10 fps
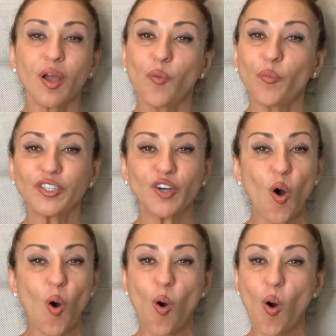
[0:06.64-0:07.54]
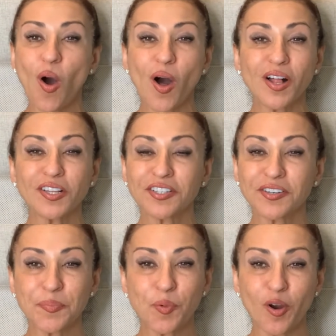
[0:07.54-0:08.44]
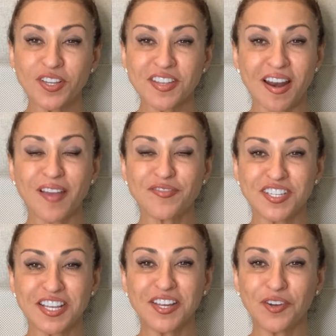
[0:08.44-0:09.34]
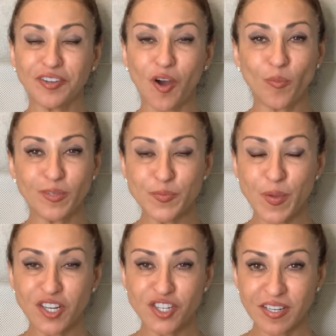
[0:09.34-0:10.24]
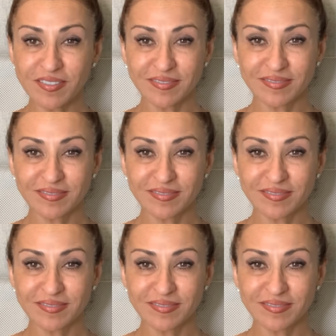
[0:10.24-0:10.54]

With all the reports that I've seen of a home inspection,